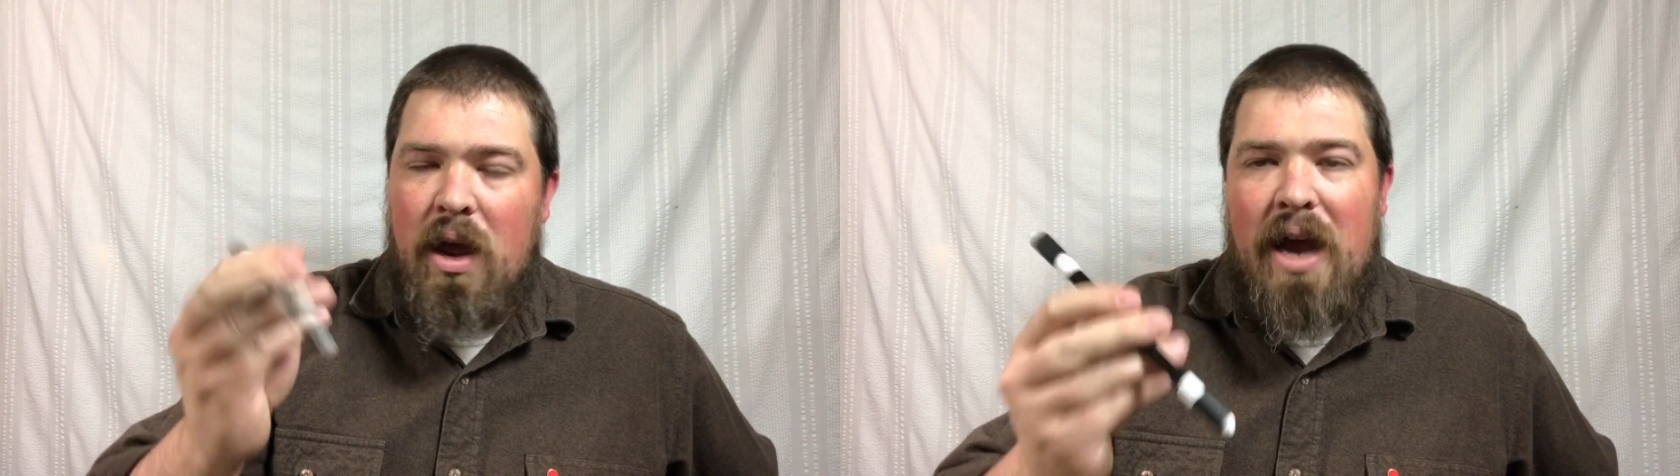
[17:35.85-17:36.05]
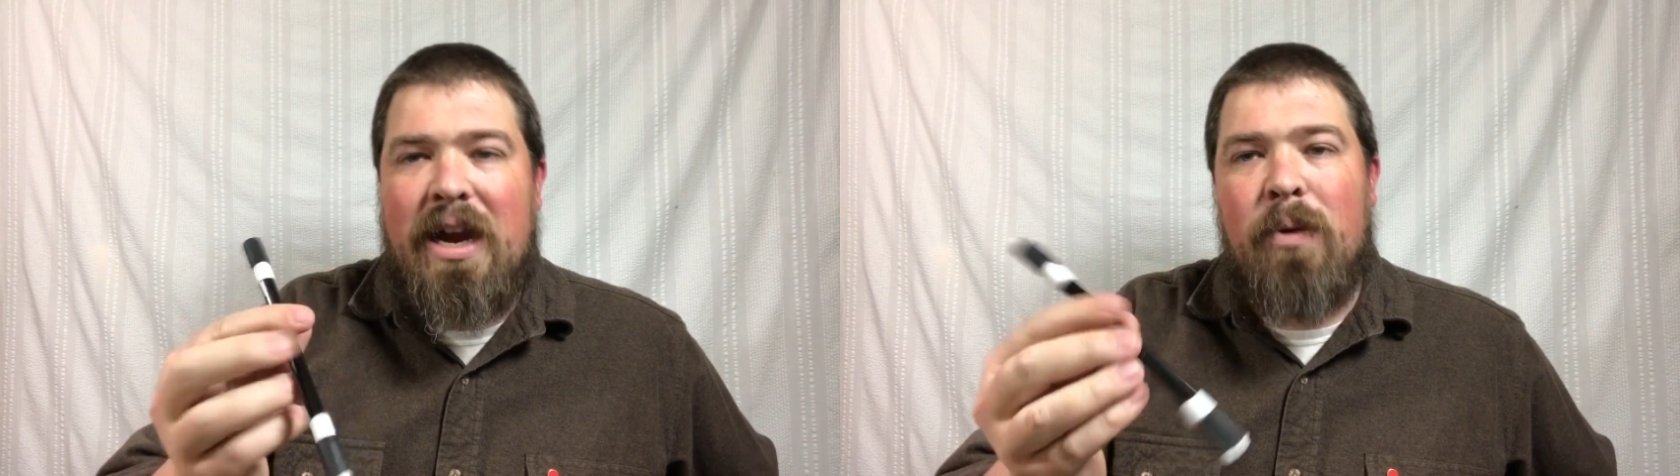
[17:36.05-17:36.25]

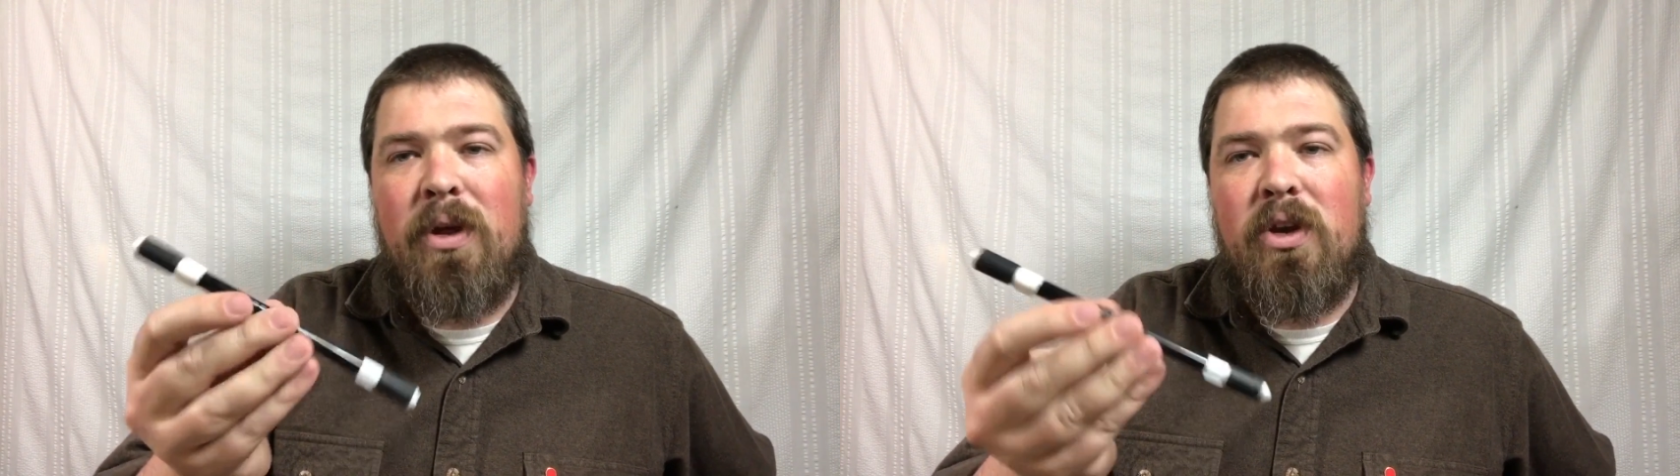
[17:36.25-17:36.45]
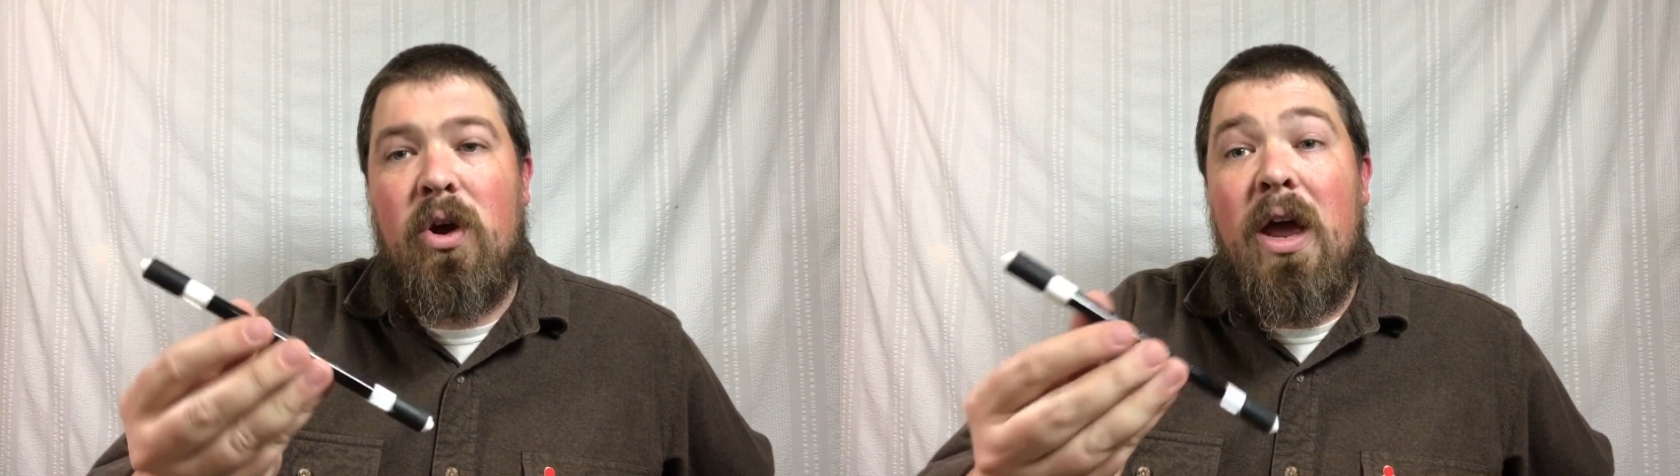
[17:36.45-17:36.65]
I can't
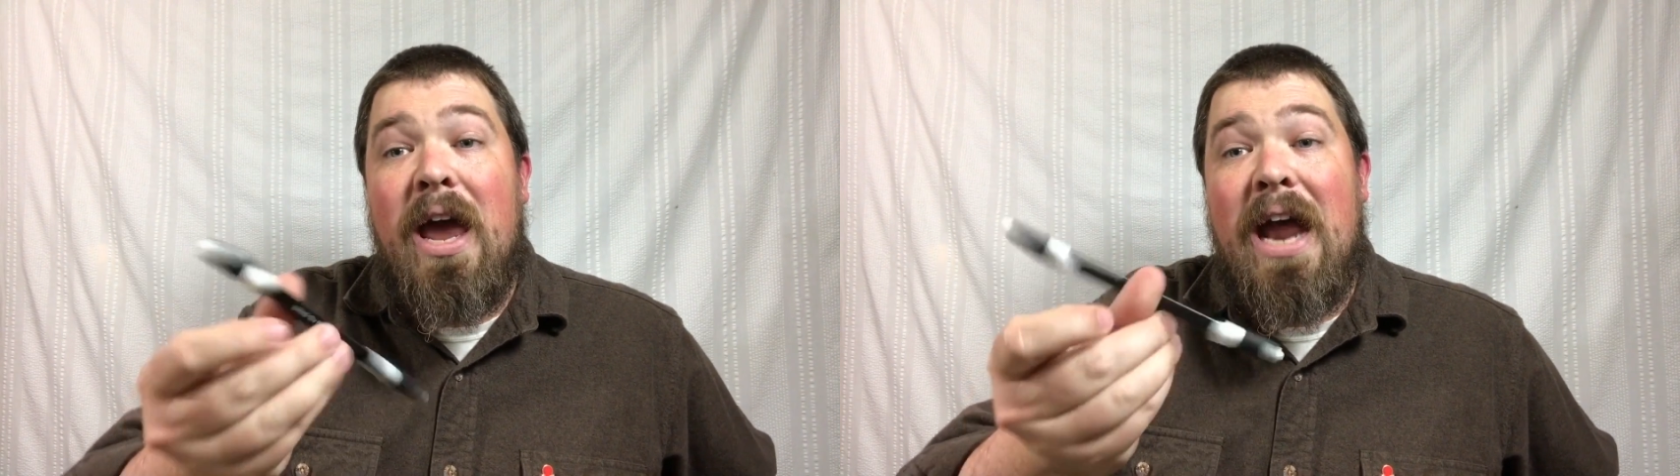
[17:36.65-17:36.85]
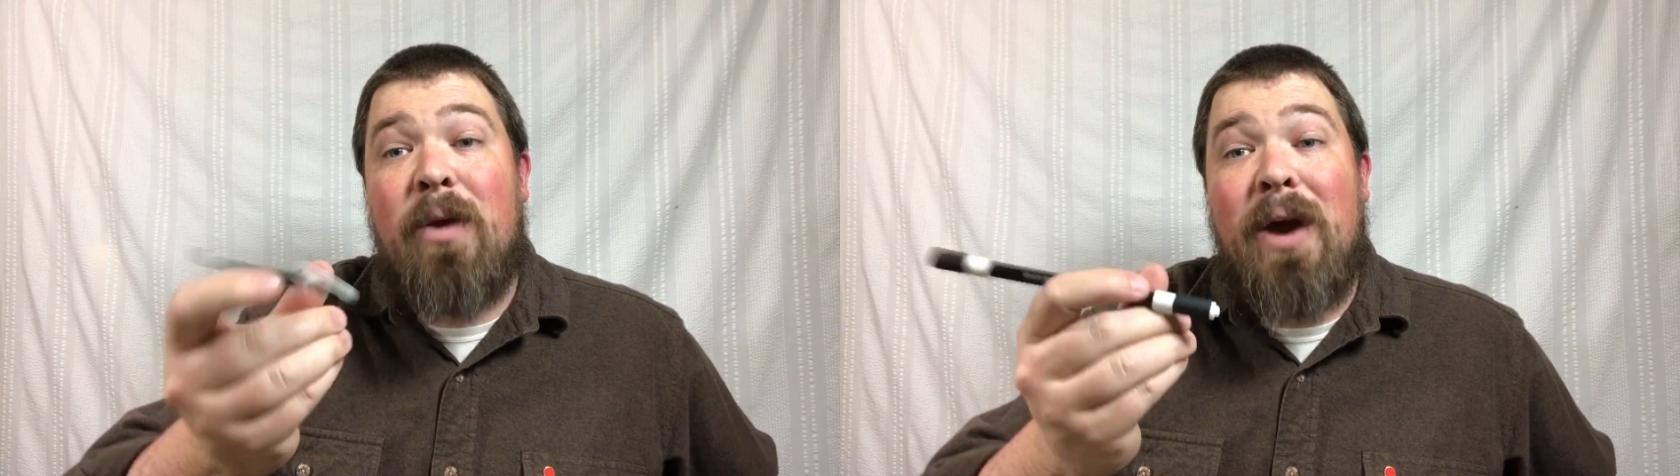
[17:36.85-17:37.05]
really do it.
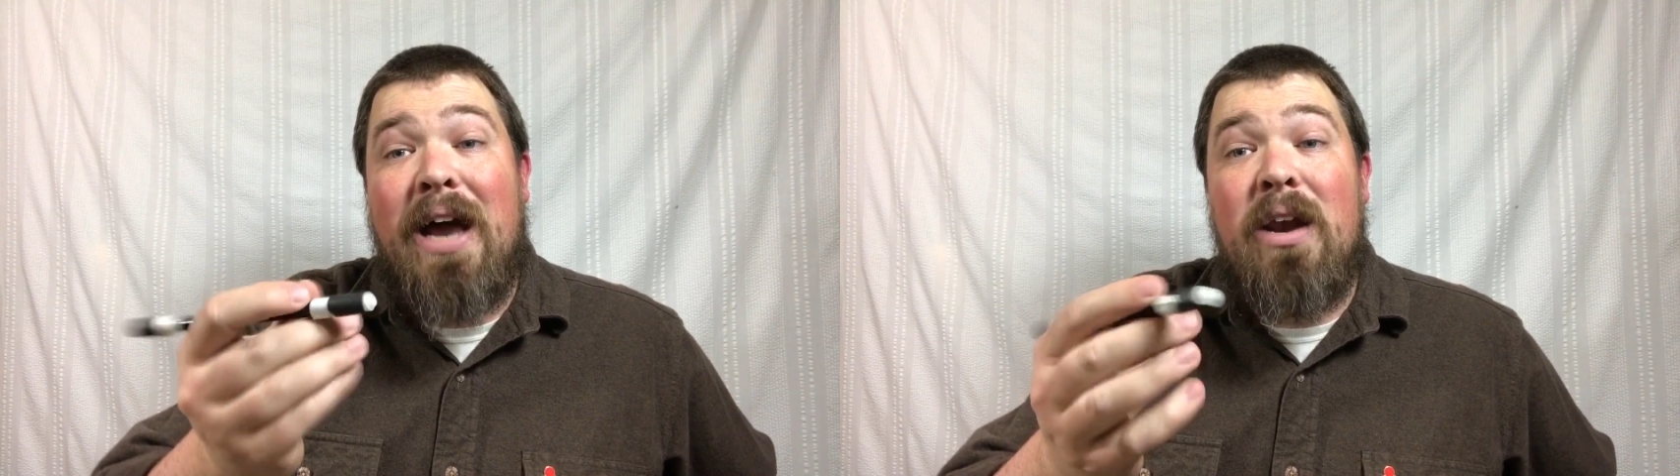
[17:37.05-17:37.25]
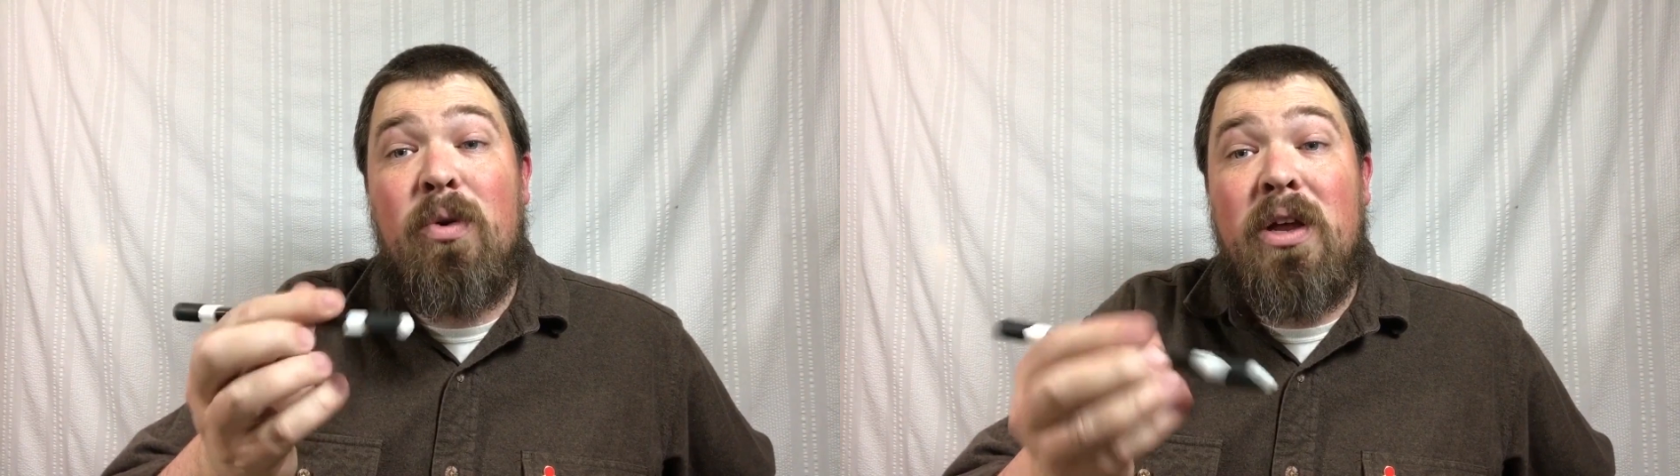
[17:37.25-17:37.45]
Anyway,
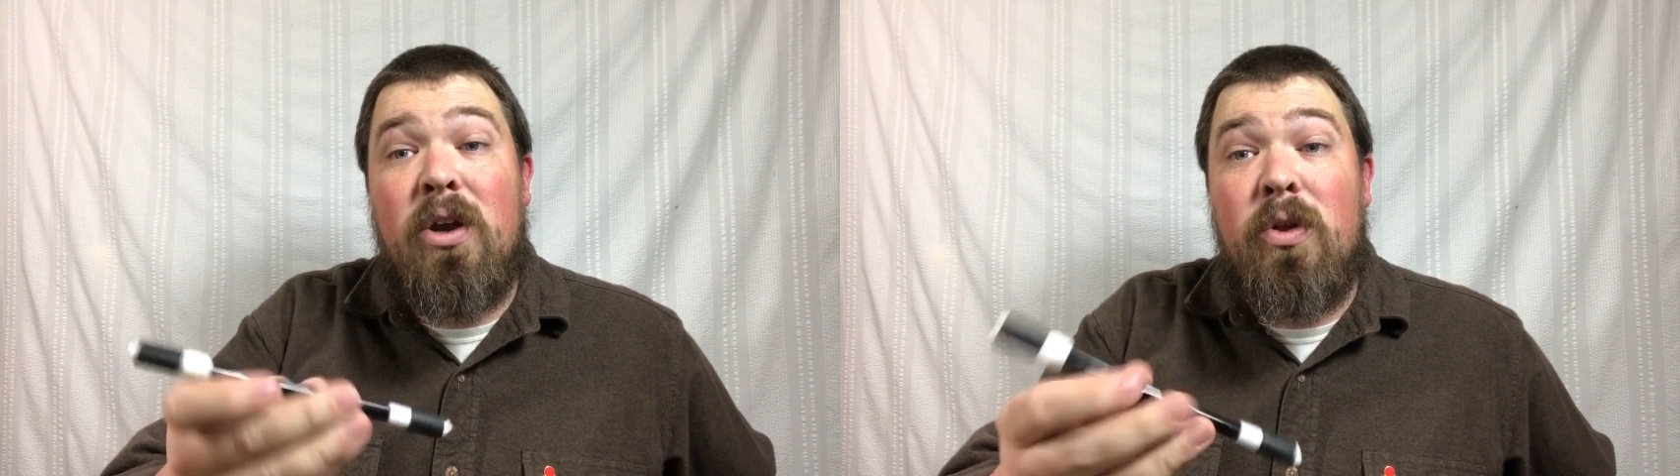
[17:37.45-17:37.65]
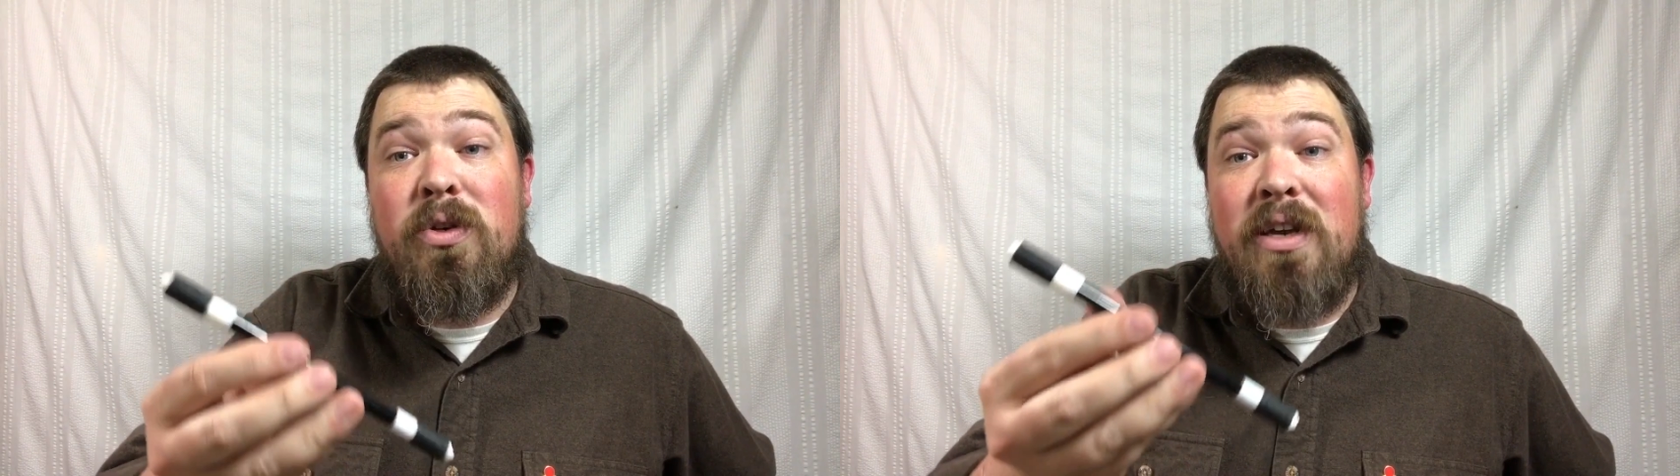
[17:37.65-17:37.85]
I didn't really
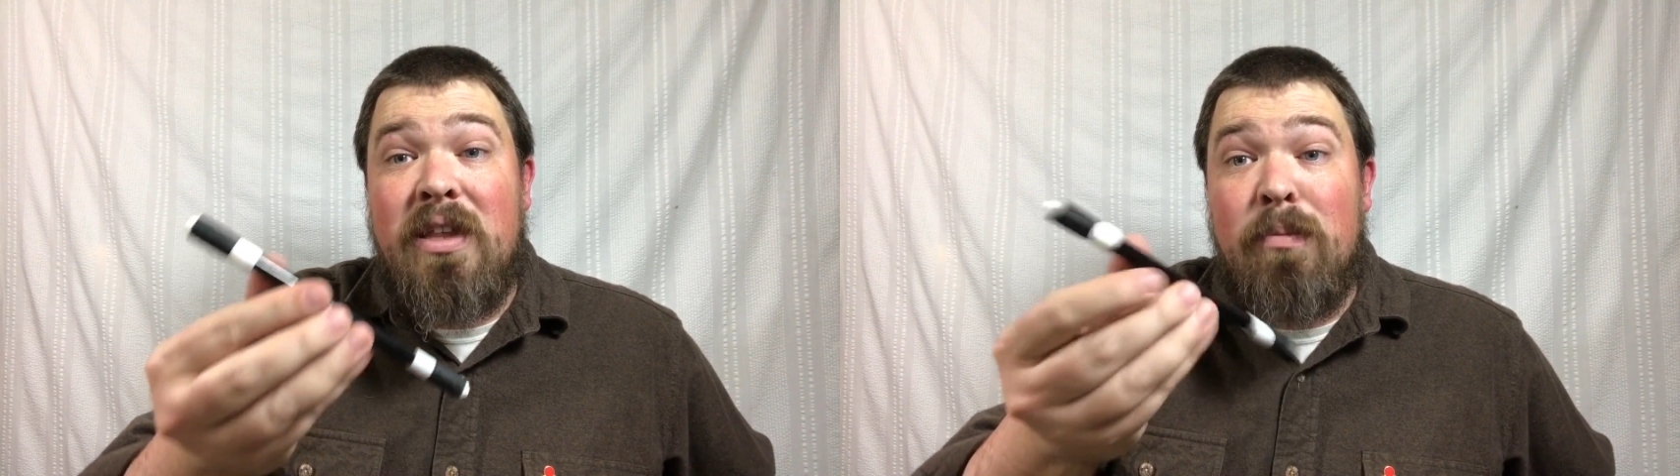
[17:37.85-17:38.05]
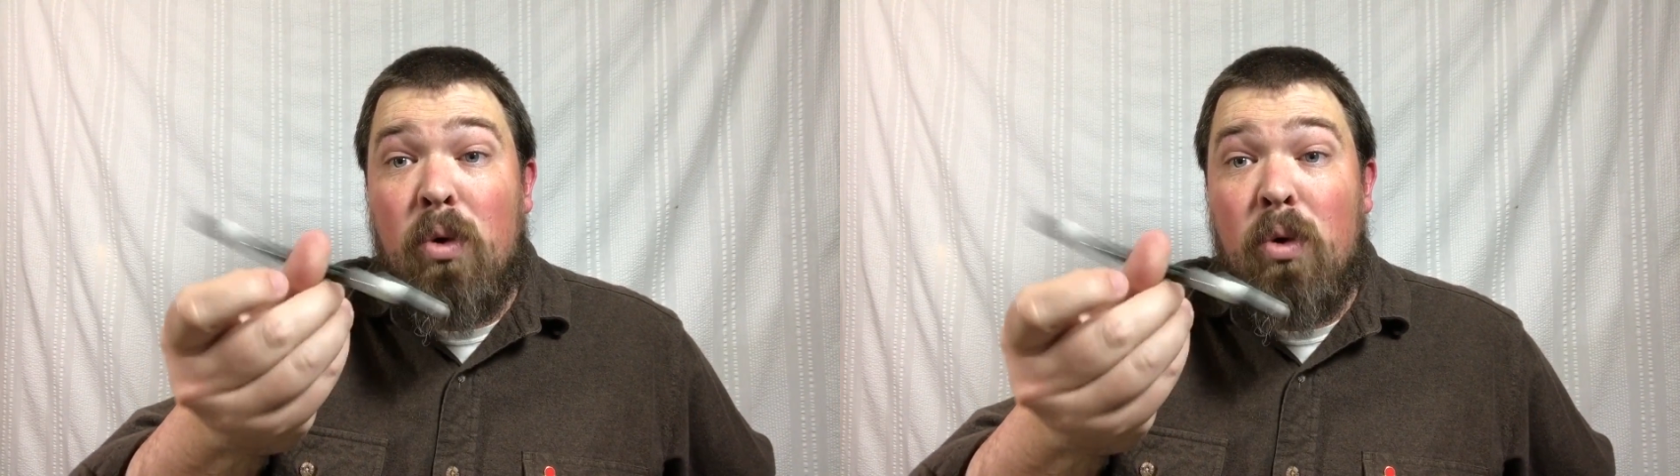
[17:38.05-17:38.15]
know there was anything